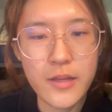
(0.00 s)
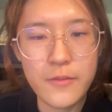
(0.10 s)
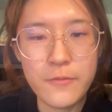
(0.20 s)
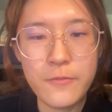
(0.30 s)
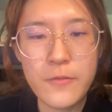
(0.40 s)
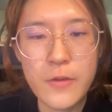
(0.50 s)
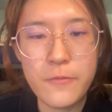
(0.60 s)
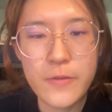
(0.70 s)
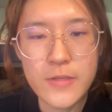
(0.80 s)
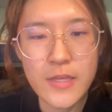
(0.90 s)

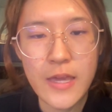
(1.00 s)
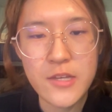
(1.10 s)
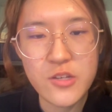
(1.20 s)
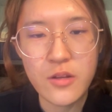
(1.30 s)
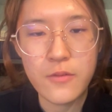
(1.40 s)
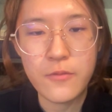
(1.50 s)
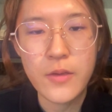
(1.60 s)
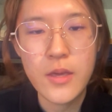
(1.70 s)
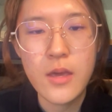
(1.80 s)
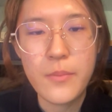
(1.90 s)
confiscation of
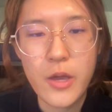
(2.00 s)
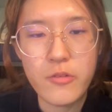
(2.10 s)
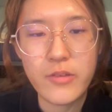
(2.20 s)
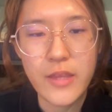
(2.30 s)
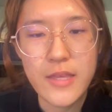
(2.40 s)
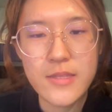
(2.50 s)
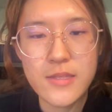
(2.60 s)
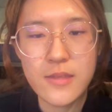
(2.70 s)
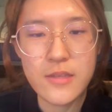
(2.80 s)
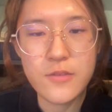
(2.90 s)
Maori lands.
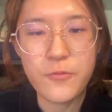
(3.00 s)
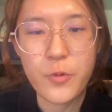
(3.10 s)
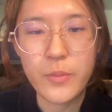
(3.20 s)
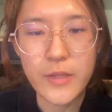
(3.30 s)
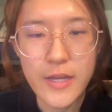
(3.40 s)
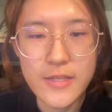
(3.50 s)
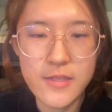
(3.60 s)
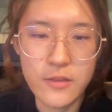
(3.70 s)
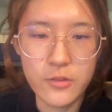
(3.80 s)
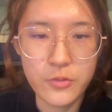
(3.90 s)
This formalized
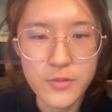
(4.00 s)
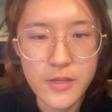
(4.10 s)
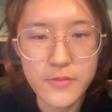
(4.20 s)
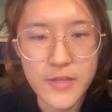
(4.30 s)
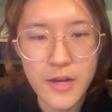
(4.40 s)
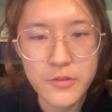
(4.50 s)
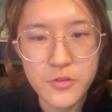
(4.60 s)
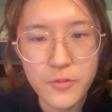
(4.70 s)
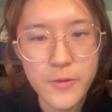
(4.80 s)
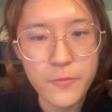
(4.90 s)
the loss of
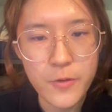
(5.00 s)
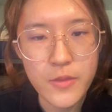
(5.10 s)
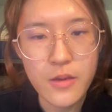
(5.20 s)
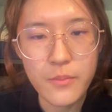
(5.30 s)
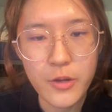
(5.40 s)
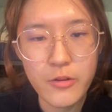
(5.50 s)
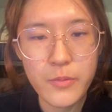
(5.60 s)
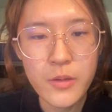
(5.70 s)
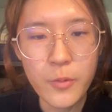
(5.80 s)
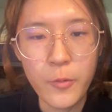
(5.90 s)
territory for the Maori
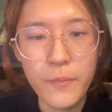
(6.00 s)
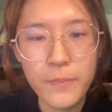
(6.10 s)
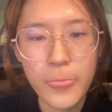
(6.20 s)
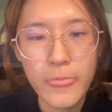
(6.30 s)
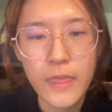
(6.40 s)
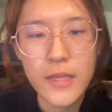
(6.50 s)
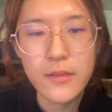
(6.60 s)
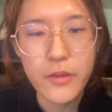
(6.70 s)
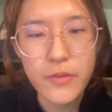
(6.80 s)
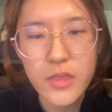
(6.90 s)
people,
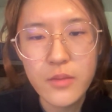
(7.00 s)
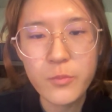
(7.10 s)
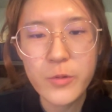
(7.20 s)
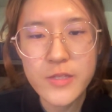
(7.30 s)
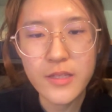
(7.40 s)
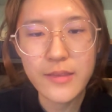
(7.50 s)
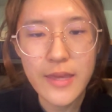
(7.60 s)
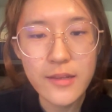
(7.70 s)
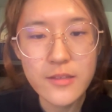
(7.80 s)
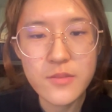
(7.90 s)
leaving them with a
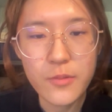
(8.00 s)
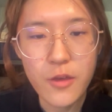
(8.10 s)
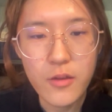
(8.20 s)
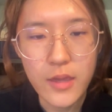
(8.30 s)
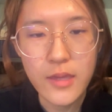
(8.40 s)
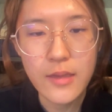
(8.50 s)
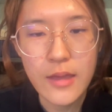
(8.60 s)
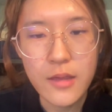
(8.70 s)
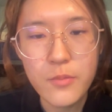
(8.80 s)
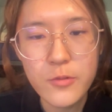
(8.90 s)
landless belonging,
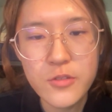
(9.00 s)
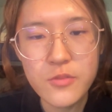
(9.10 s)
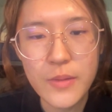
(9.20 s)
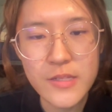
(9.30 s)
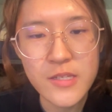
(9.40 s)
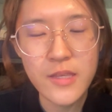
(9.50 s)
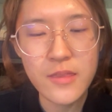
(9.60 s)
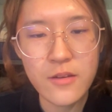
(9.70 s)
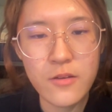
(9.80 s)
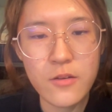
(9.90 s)
unable to maintain
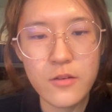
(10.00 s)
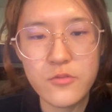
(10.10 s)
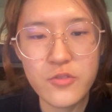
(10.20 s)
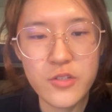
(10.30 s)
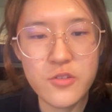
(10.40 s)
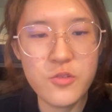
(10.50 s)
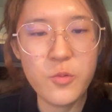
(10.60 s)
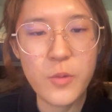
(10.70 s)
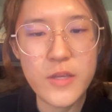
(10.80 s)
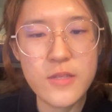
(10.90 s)
their traditional
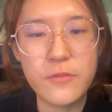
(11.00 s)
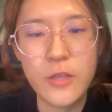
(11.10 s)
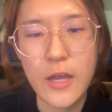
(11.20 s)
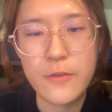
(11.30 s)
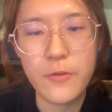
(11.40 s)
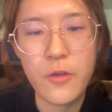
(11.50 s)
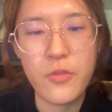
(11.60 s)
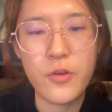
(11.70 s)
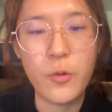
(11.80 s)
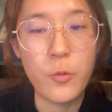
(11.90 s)
ways of life on
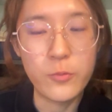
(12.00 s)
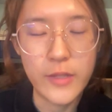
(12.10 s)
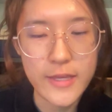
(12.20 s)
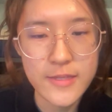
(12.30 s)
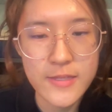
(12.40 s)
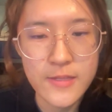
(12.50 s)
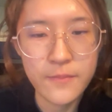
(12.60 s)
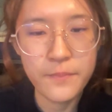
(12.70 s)
their own lands.